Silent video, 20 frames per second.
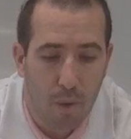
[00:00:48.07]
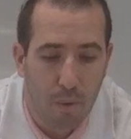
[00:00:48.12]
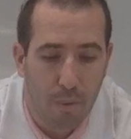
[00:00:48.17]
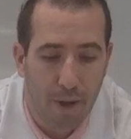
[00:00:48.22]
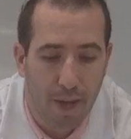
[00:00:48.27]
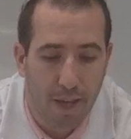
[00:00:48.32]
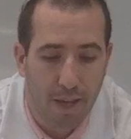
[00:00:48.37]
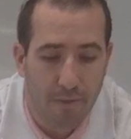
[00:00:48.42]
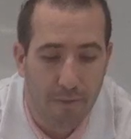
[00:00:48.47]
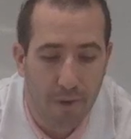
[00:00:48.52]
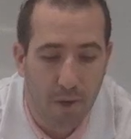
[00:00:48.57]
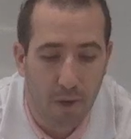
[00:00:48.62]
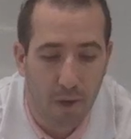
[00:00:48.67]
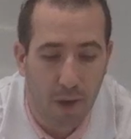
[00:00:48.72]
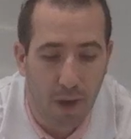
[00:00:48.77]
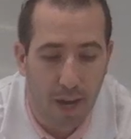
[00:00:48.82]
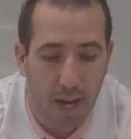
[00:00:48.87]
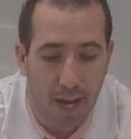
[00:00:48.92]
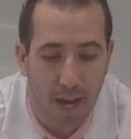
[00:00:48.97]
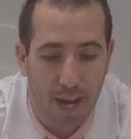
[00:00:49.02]
where you've
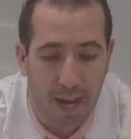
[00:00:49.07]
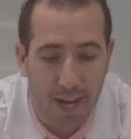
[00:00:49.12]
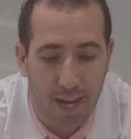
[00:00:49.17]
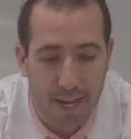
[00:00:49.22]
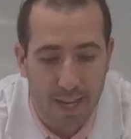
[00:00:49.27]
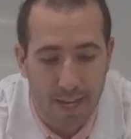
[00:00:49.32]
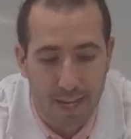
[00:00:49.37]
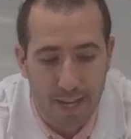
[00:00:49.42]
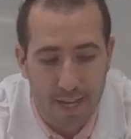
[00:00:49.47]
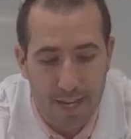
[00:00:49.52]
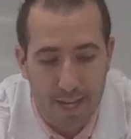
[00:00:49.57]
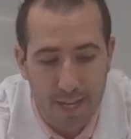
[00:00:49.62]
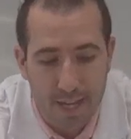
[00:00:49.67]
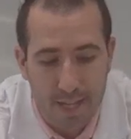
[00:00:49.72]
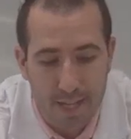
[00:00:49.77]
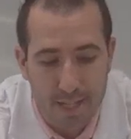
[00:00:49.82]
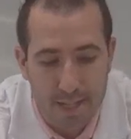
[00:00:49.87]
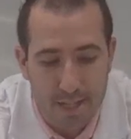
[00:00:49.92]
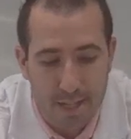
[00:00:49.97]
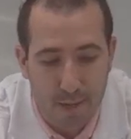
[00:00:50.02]
got a
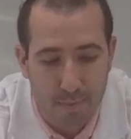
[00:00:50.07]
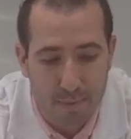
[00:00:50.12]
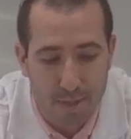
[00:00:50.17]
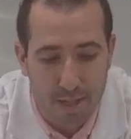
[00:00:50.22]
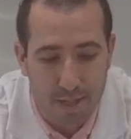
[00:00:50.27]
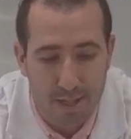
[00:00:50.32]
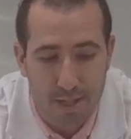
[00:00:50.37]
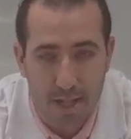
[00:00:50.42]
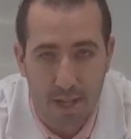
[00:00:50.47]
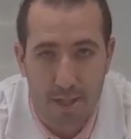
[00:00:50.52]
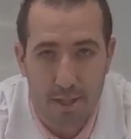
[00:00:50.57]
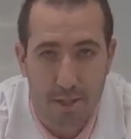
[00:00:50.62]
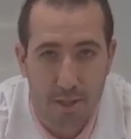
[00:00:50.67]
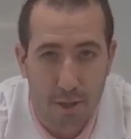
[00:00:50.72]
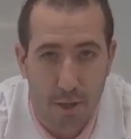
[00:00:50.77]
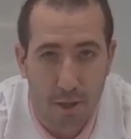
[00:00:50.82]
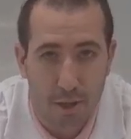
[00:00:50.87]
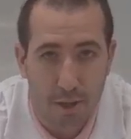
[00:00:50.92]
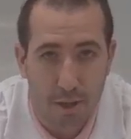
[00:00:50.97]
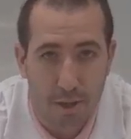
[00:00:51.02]
substance, a
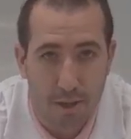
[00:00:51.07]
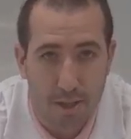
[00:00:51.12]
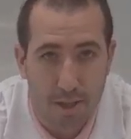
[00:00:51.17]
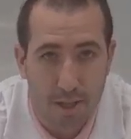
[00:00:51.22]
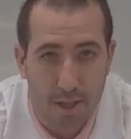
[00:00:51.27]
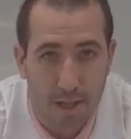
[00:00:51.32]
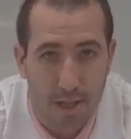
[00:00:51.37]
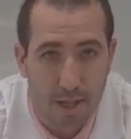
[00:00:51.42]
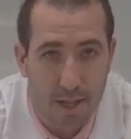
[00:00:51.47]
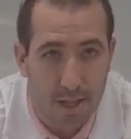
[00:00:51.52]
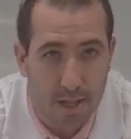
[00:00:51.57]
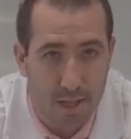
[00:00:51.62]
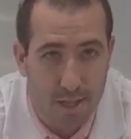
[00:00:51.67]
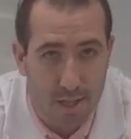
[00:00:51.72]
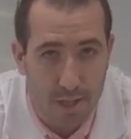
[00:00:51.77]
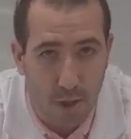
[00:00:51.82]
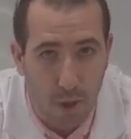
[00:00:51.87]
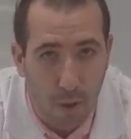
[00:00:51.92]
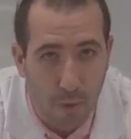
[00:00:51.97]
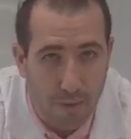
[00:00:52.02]
solute,
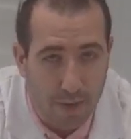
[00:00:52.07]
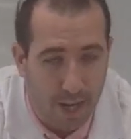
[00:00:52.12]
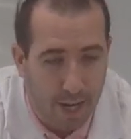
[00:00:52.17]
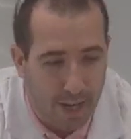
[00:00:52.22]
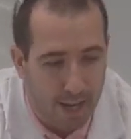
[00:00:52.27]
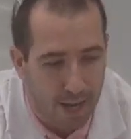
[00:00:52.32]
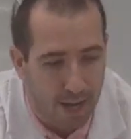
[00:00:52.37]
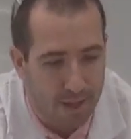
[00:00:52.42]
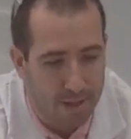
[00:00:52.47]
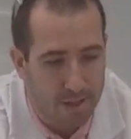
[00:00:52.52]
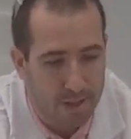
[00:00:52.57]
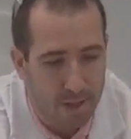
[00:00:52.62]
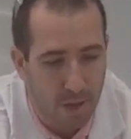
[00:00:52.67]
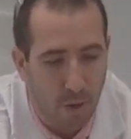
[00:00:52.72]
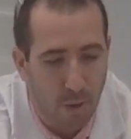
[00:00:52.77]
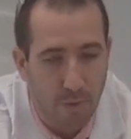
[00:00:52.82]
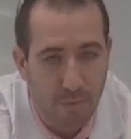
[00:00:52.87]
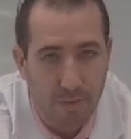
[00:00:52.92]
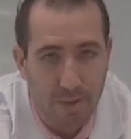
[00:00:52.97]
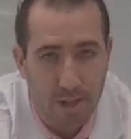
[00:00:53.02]
dissolved in our
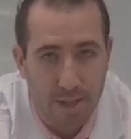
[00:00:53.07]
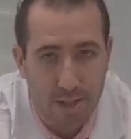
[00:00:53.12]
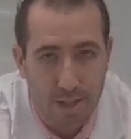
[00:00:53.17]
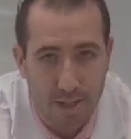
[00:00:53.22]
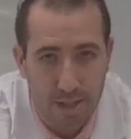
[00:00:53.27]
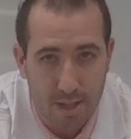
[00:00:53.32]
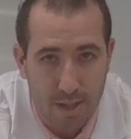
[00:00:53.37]
solvent,